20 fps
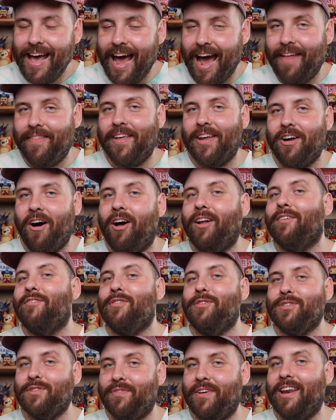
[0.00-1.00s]
And then all of
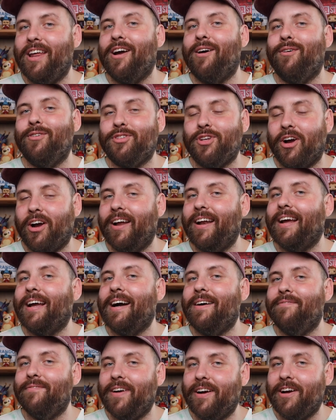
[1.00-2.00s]
those videos are going to
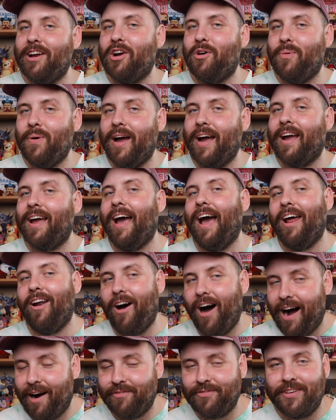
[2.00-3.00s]
come very quick and
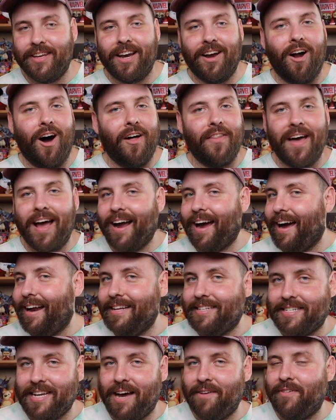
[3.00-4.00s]
often and all that kind
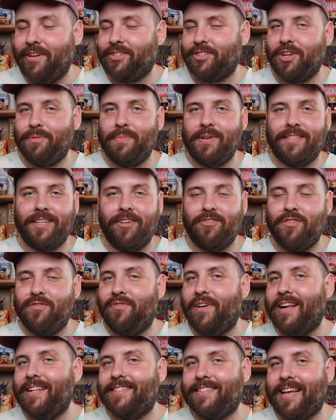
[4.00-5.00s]
of stuff. It's going to be such a
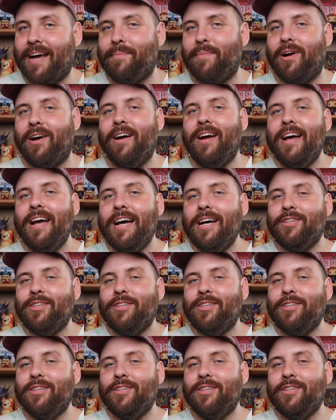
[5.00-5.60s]
fun summer.